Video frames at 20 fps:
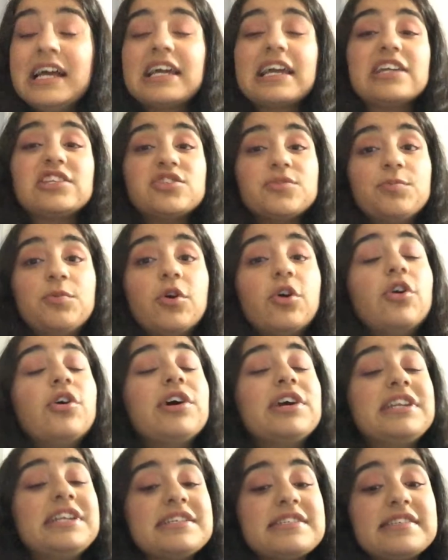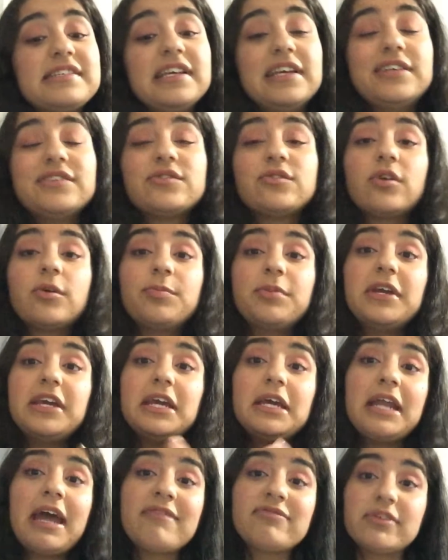Get your boy on his knees and
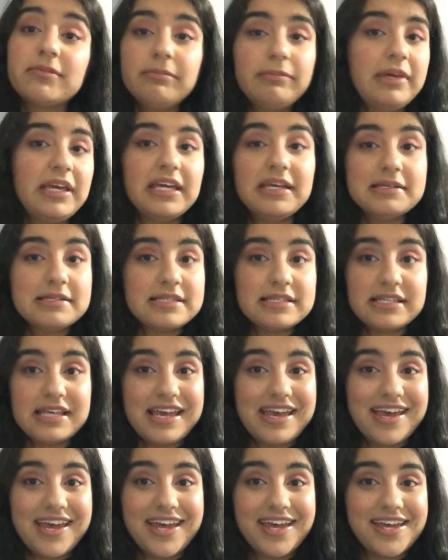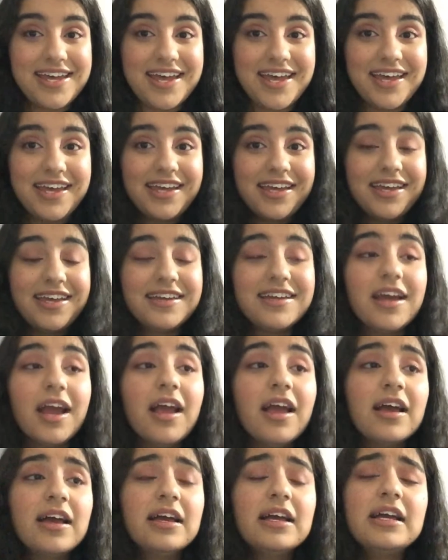repeat after me, say.
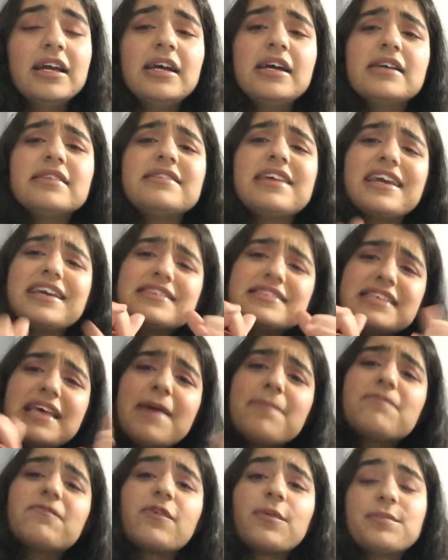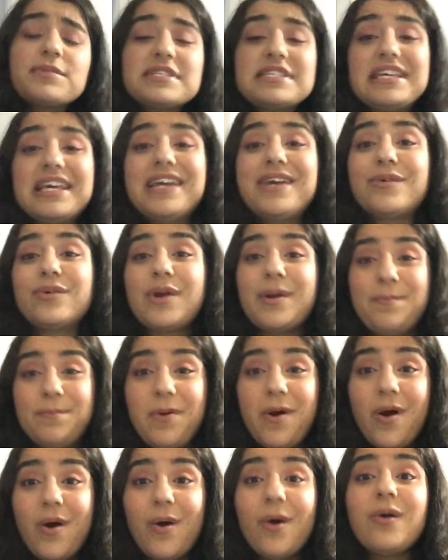Take a sip from a secret
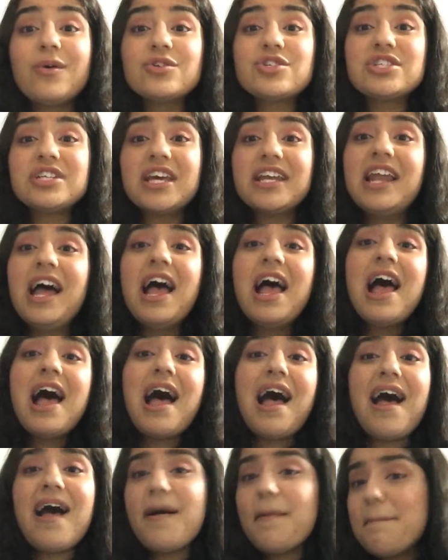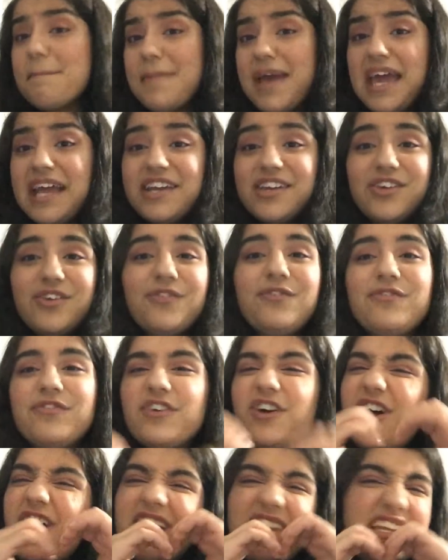potion, I'll make you
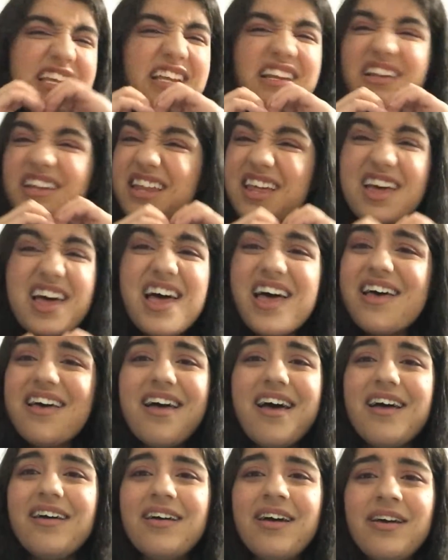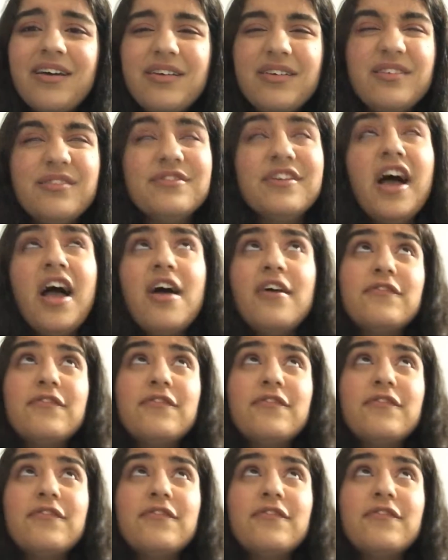fall in love